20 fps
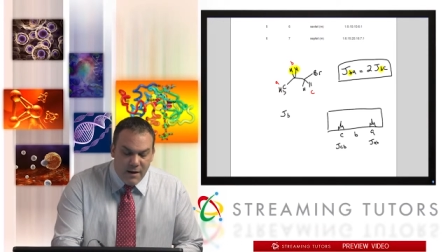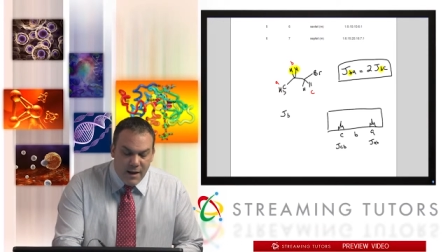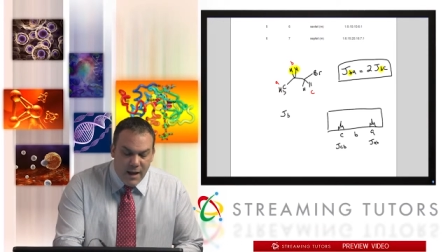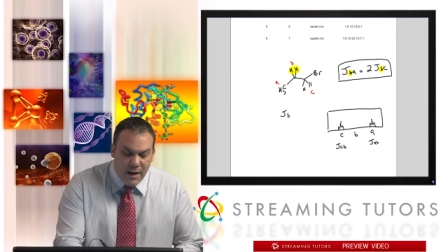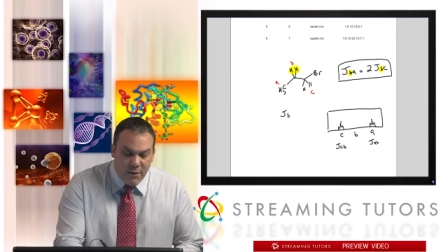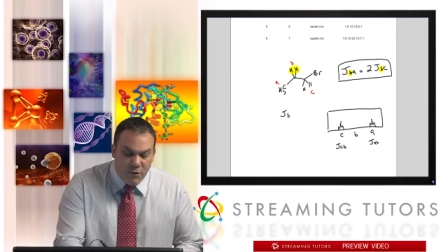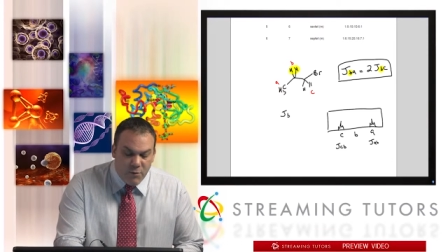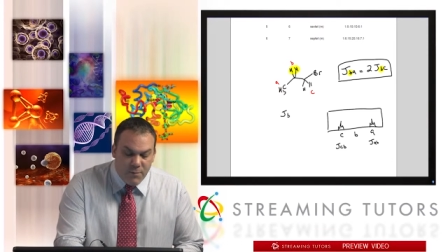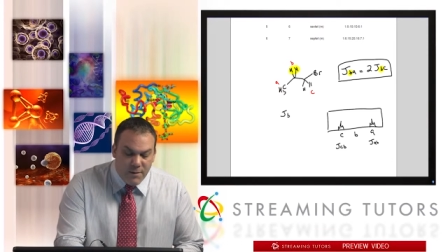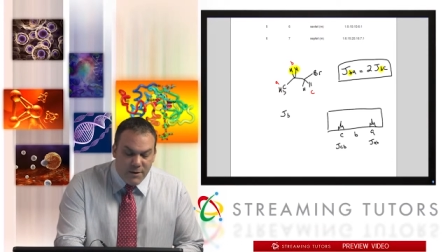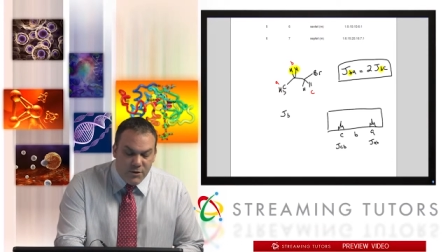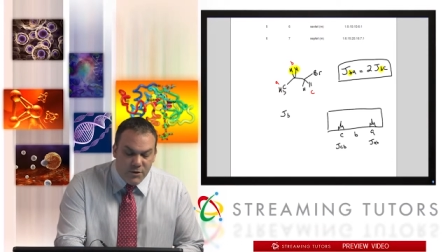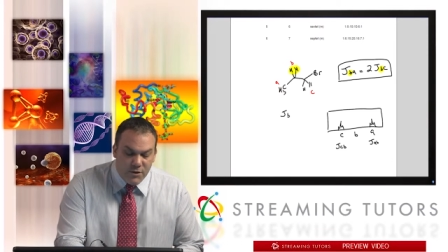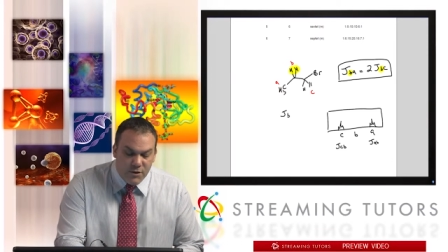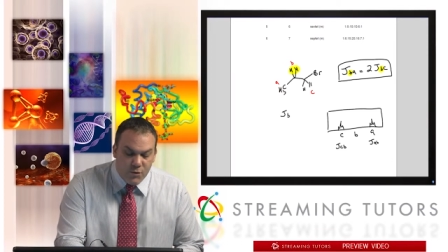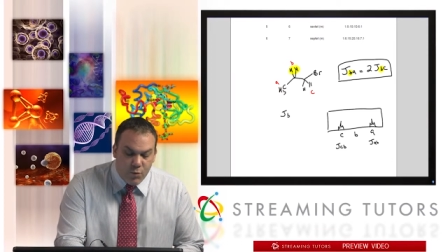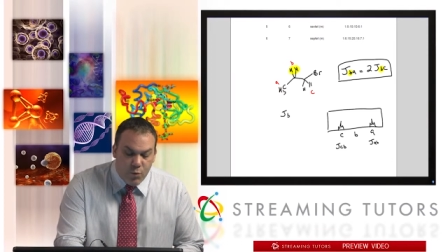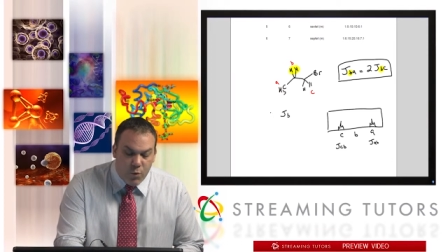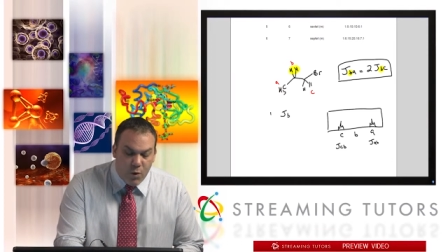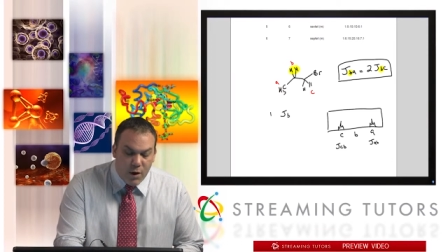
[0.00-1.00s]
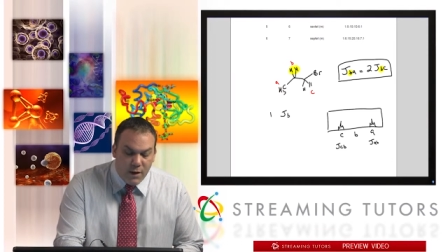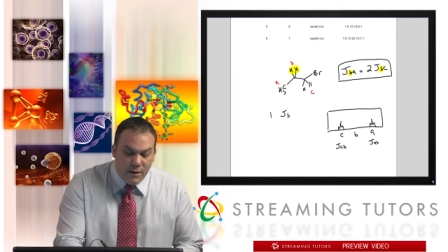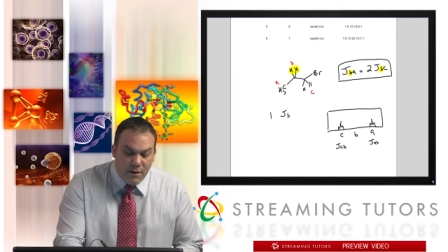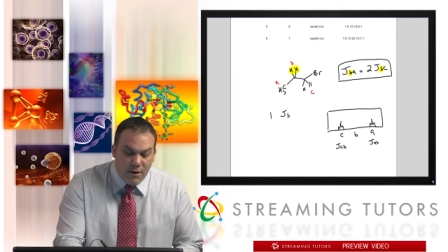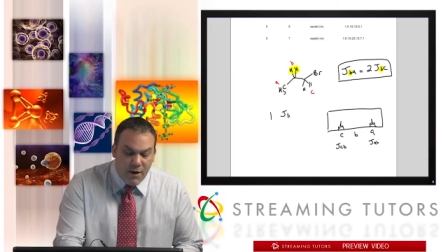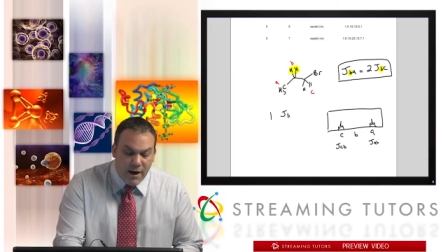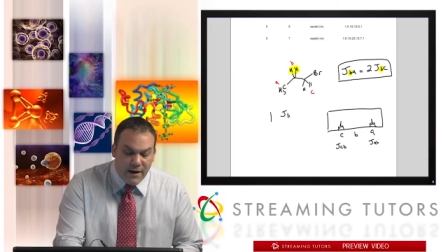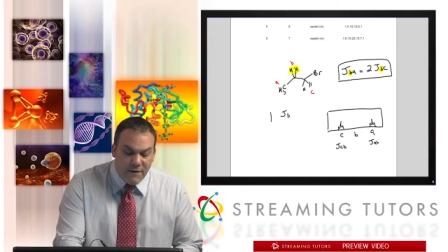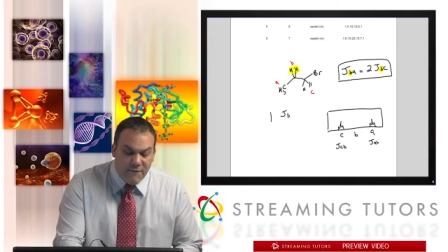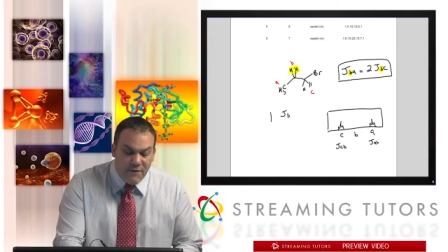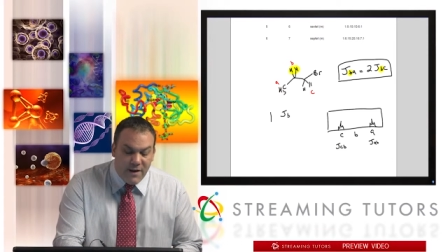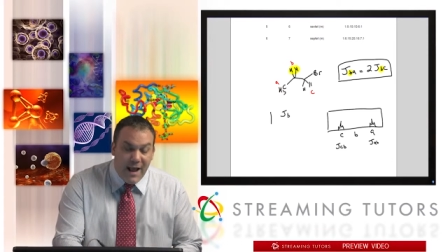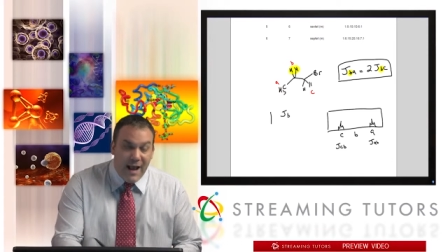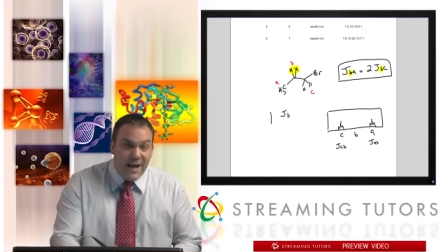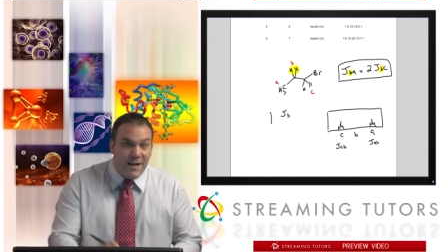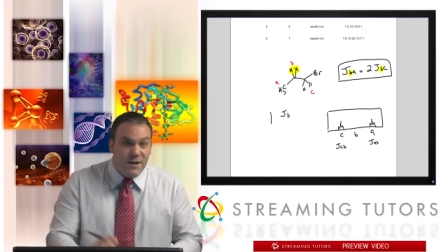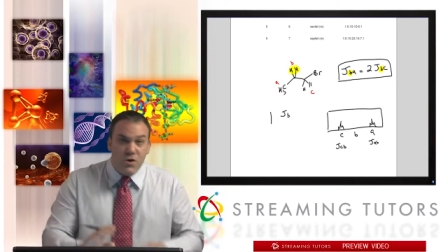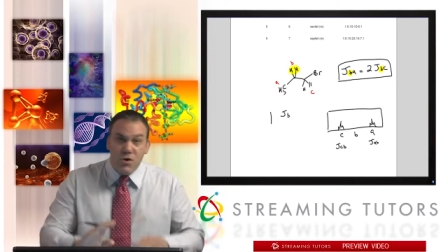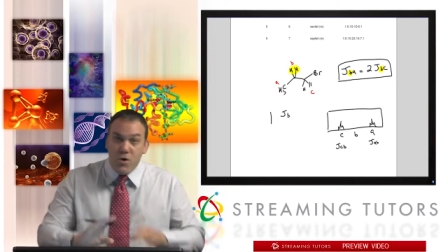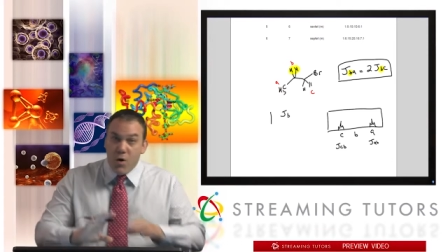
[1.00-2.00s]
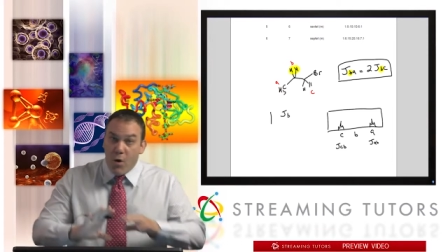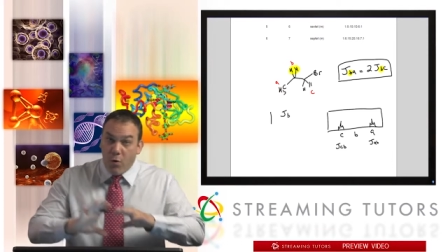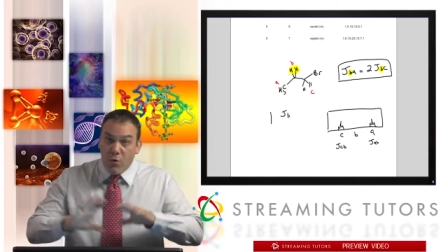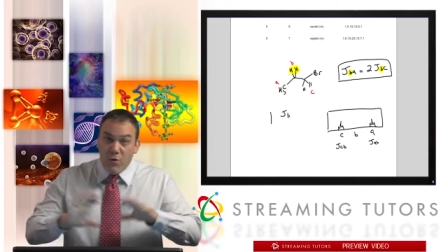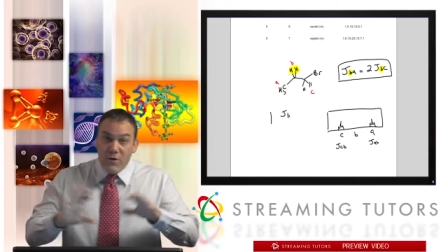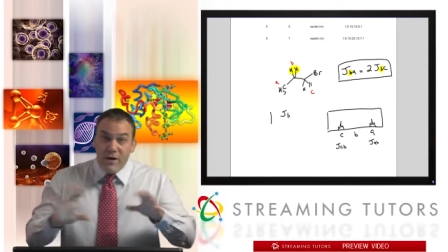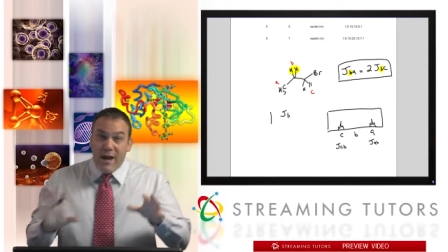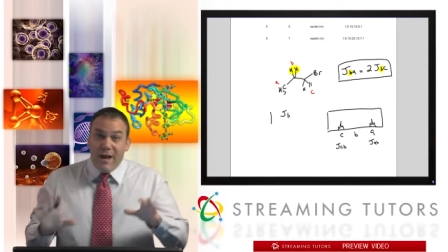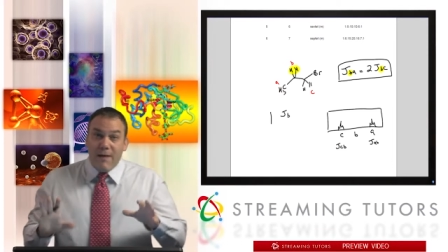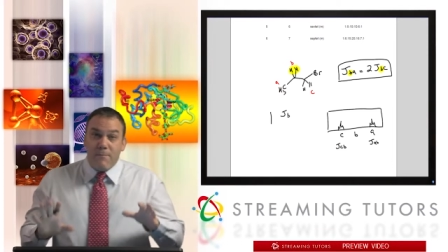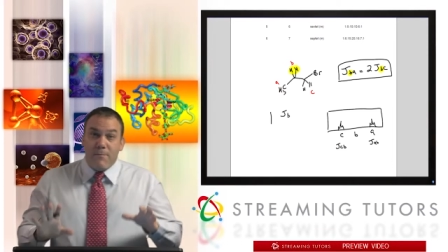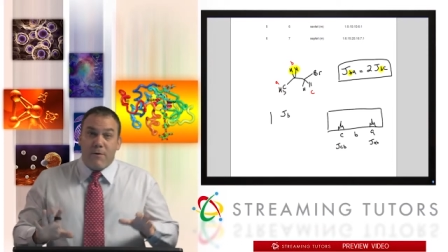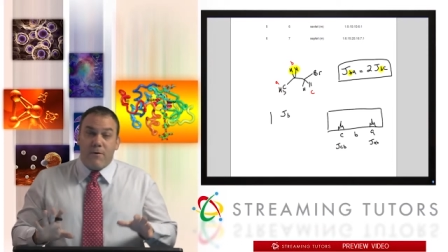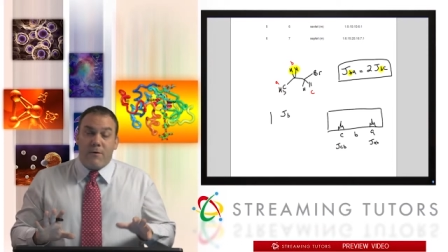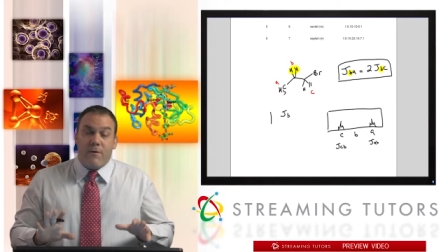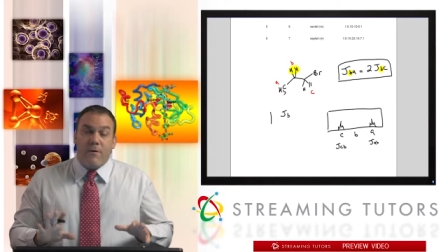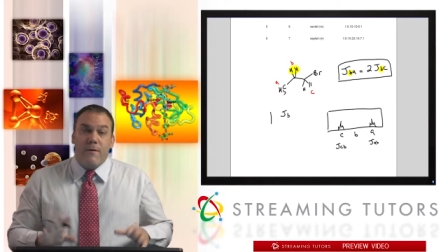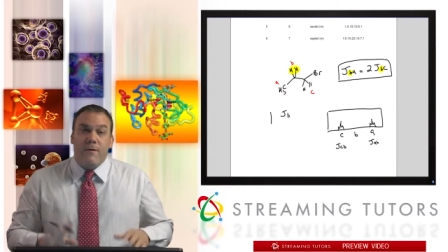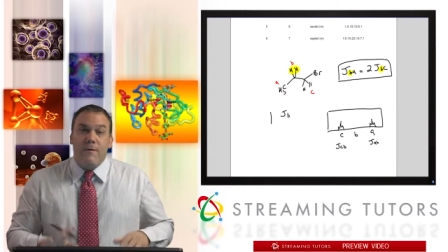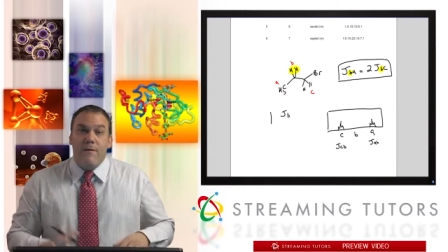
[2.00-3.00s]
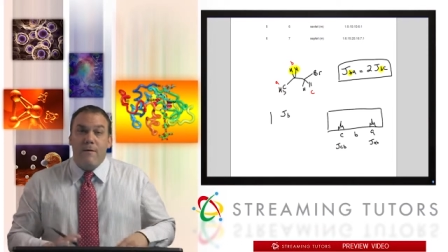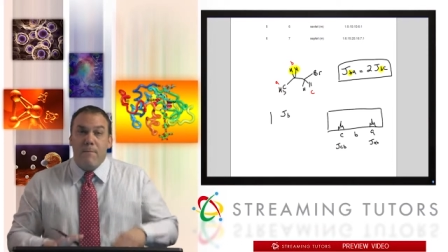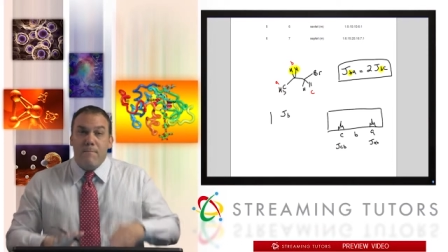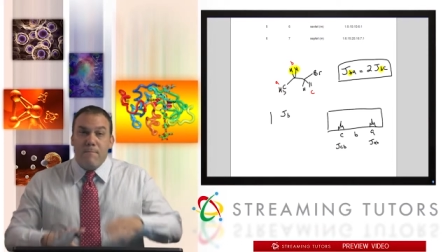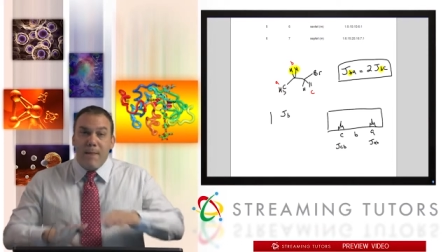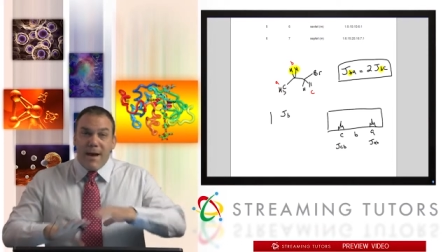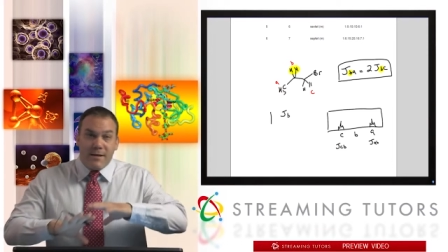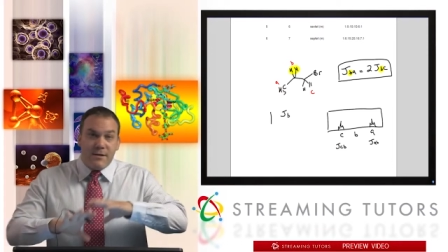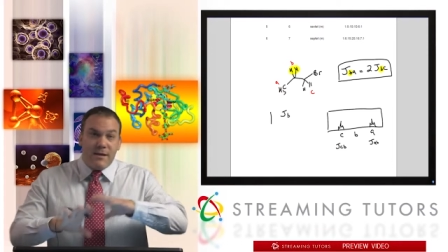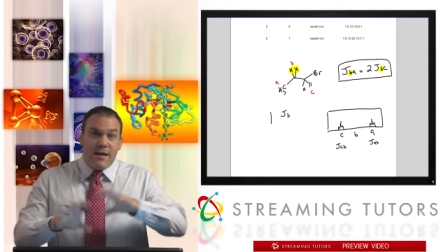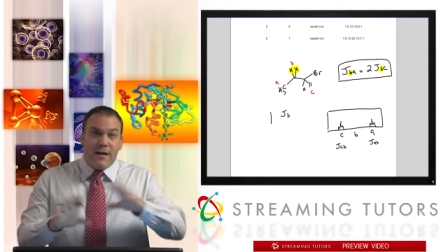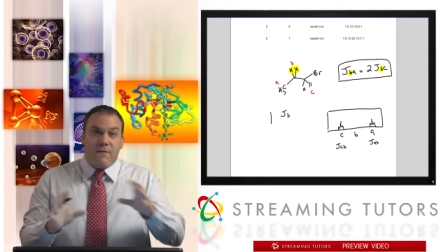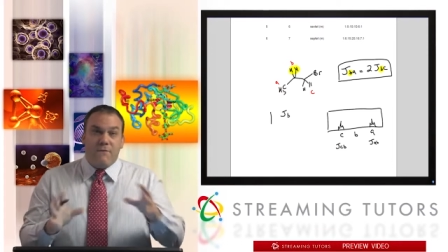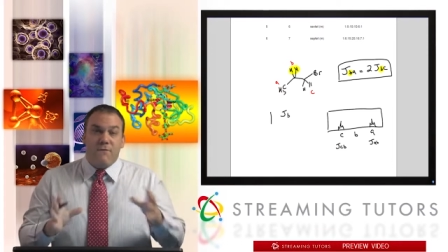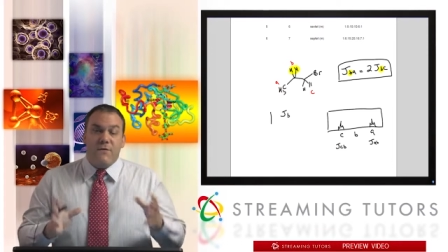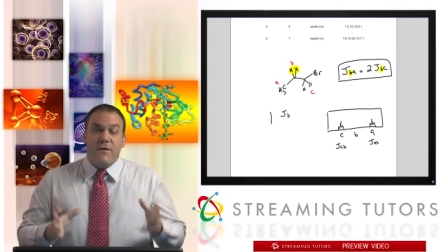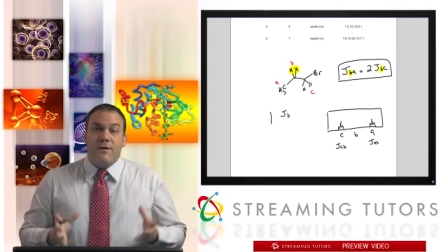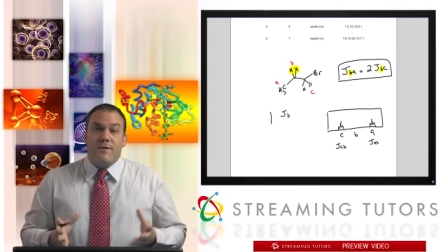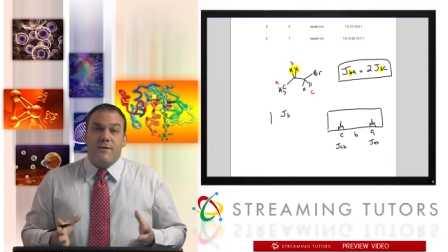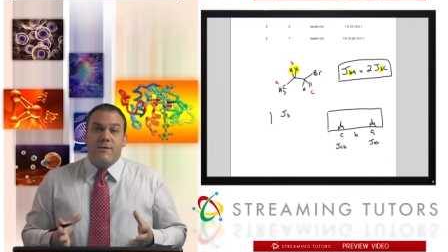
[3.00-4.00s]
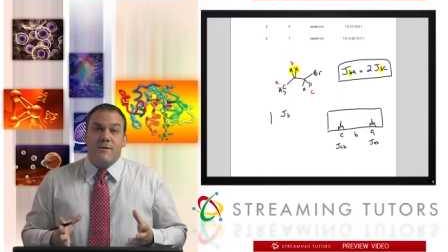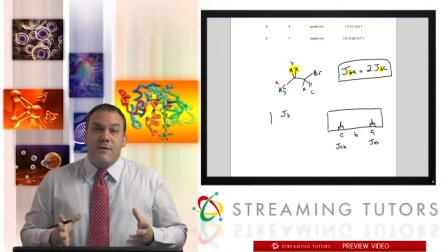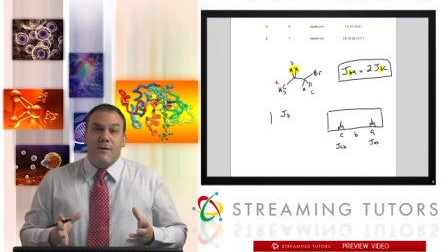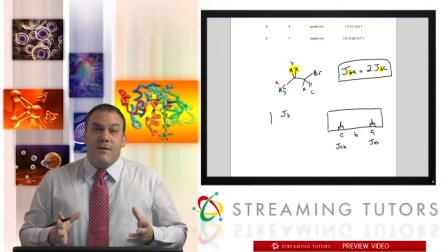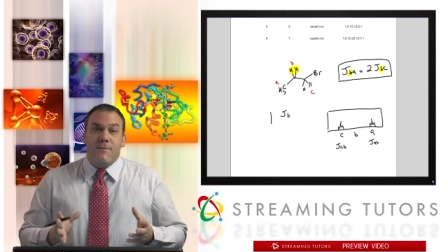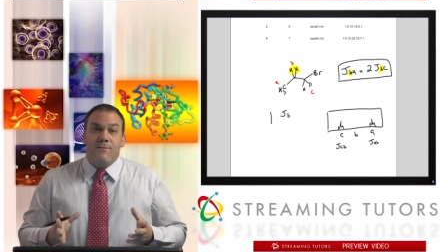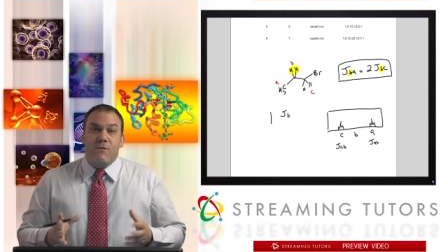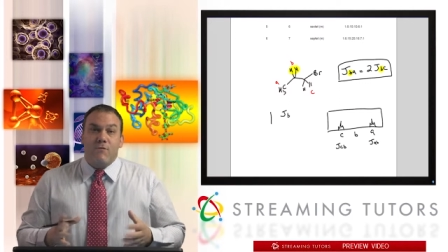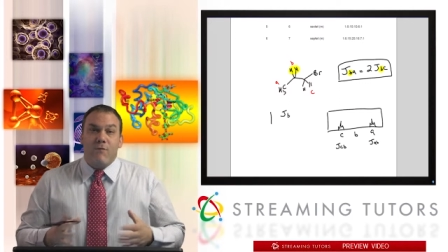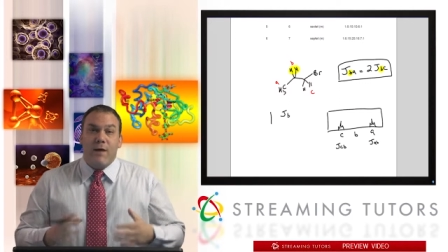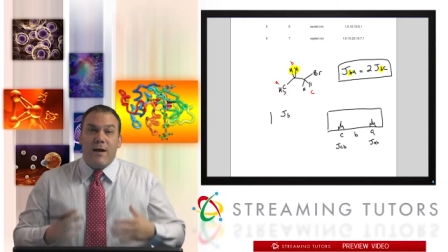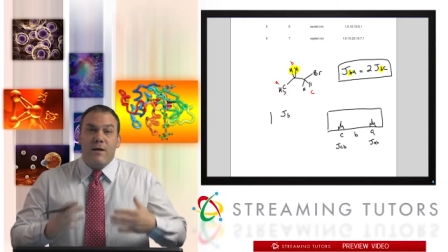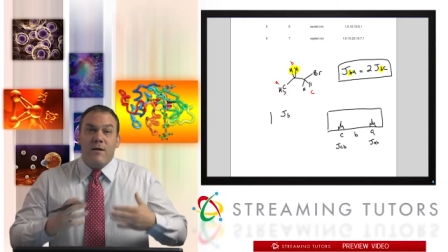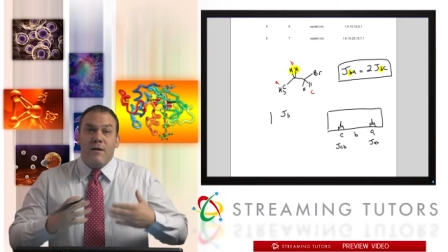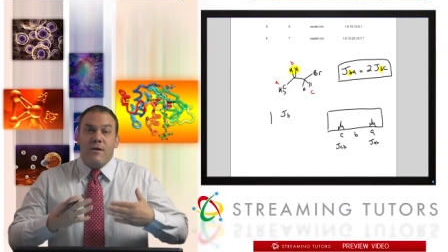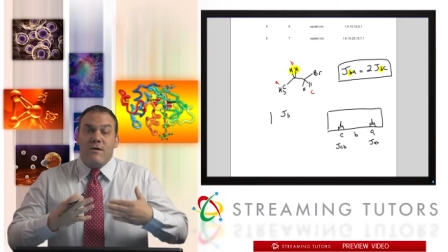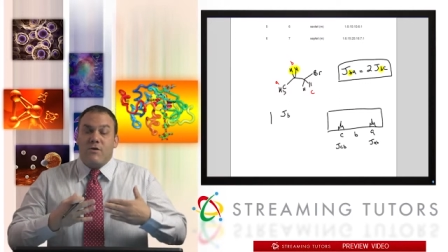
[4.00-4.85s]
it would be just one line if it had no neighbor magnetic fields, right?